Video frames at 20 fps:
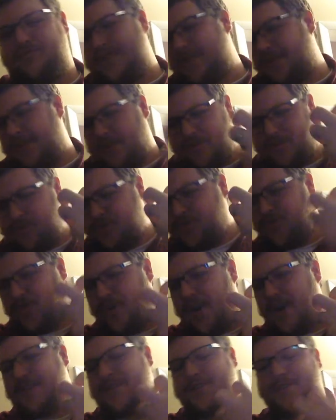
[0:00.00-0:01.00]
you know,
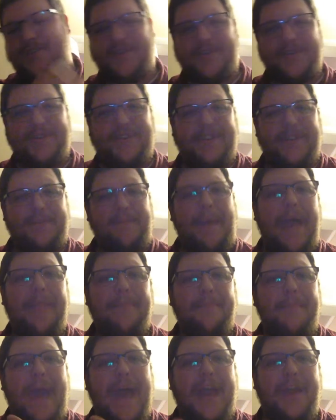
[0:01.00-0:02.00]
structured and
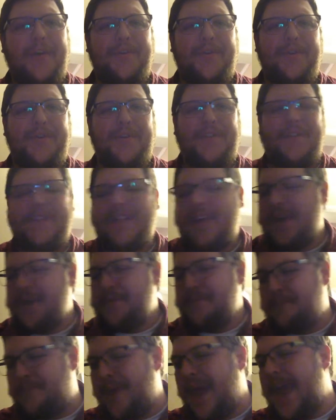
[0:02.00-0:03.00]
mathematical
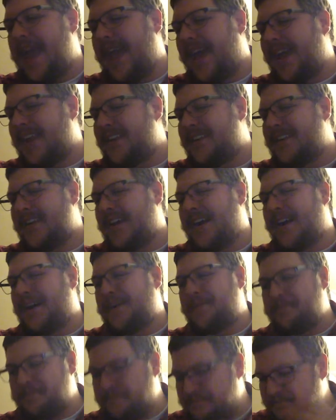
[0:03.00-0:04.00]
band.
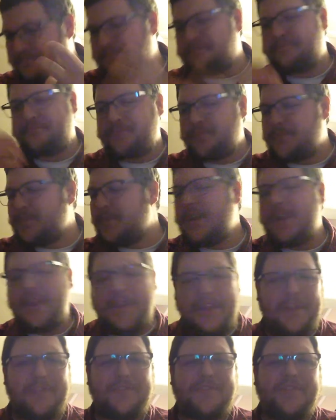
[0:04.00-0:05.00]

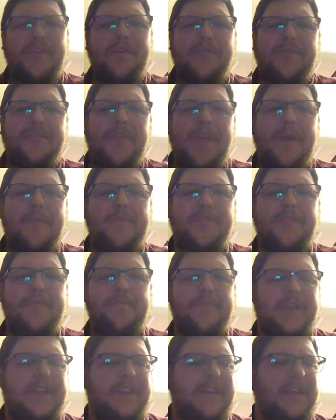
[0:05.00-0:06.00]
You know, so that was a
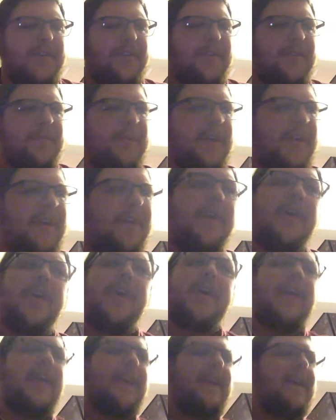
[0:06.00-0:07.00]
big deal to me.
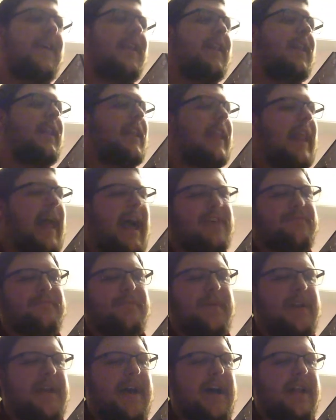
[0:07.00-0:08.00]
And
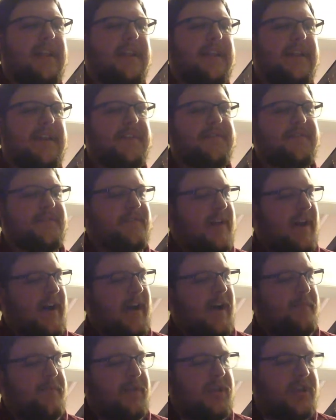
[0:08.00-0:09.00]
last but not least,
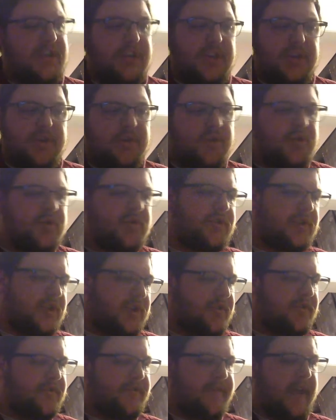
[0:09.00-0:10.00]
I'm a
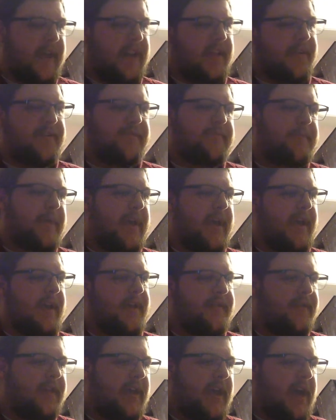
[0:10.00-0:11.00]
huge fan of this
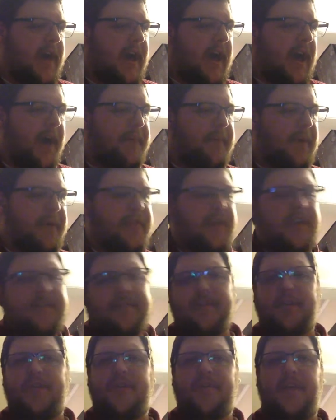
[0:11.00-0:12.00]
band. I
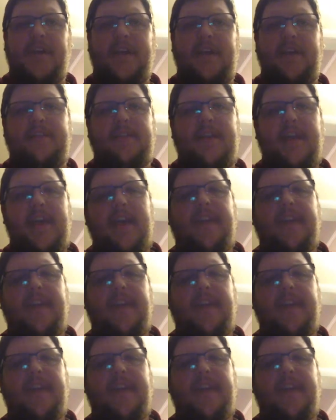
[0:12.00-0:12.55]
think they're great.